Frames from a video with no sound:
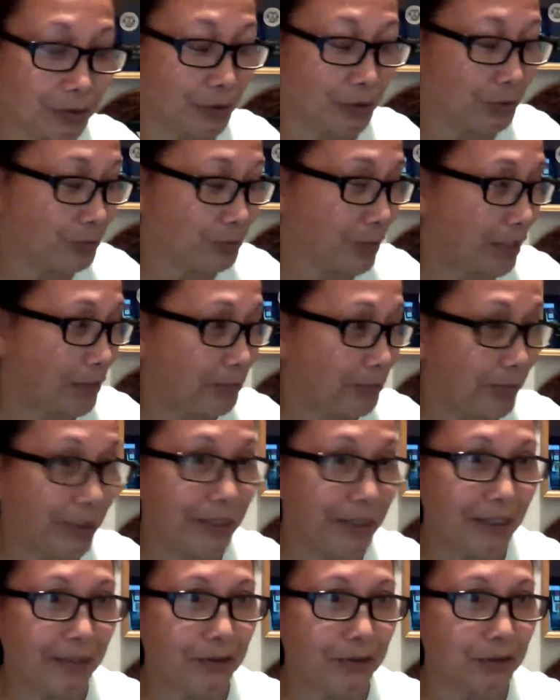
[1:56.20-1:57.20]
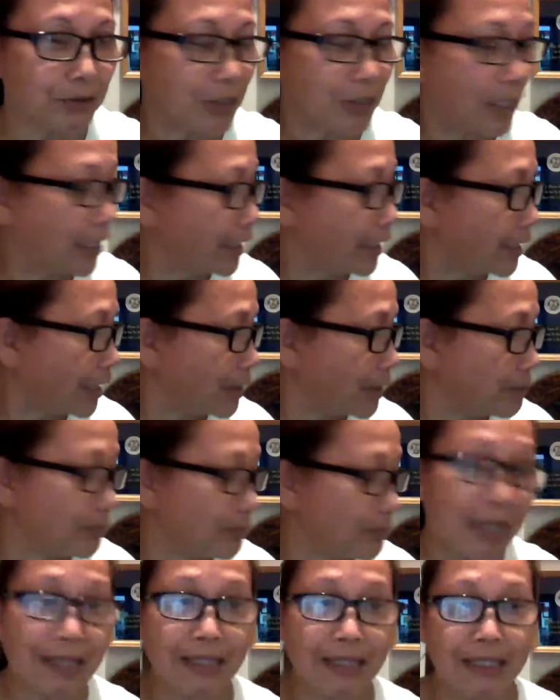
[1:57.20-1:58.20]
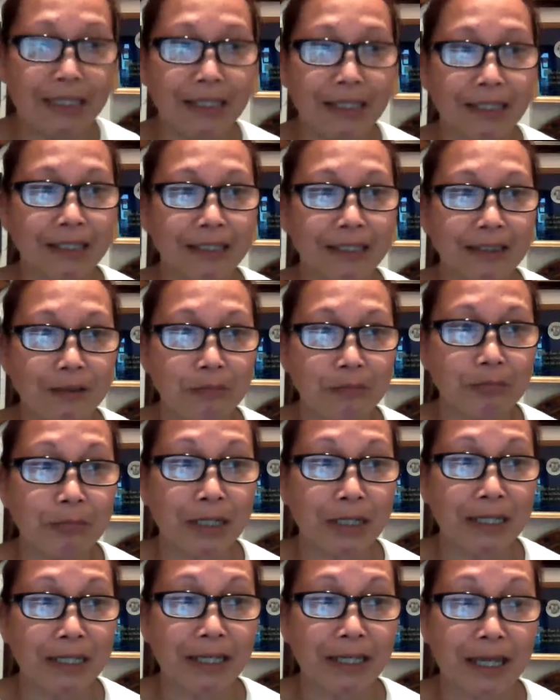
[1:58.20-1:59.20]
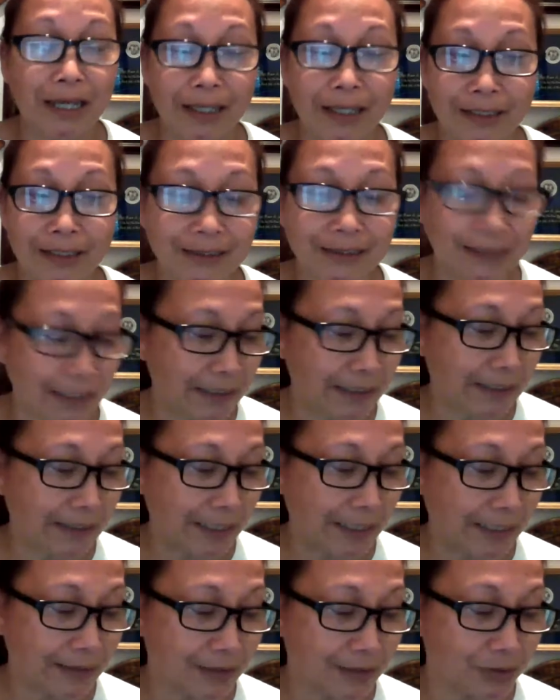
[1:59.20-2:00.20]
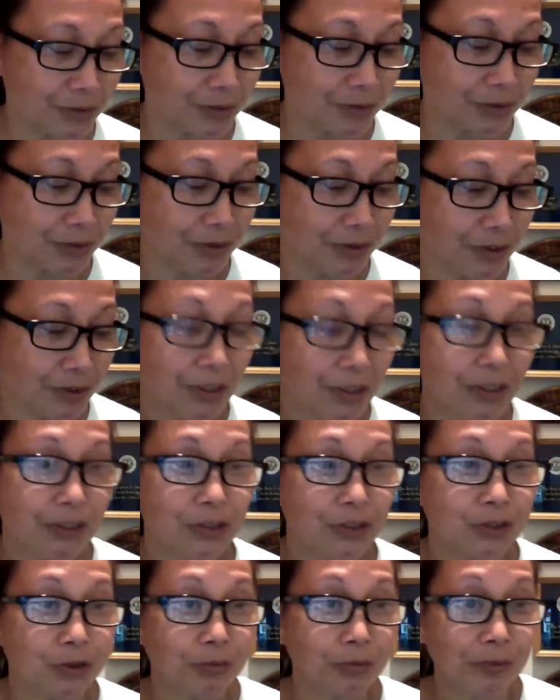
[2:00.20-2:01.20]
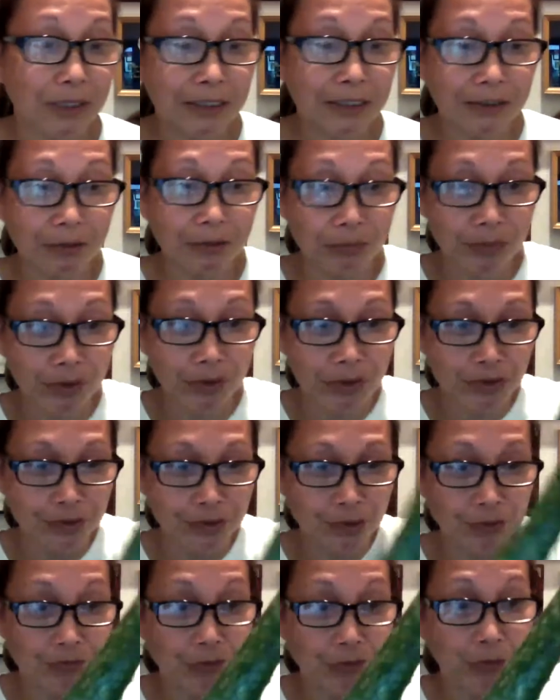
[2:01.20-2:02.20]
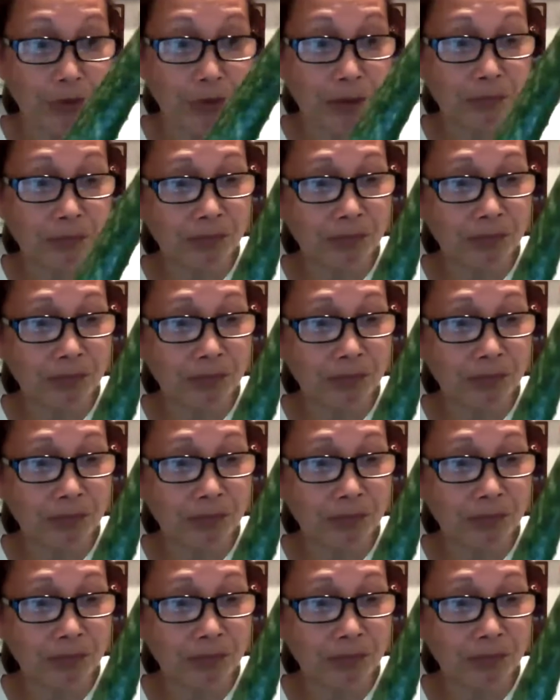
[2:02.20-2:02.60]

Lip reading: on my video, I am making my hand sanitizer. So any of you, of course,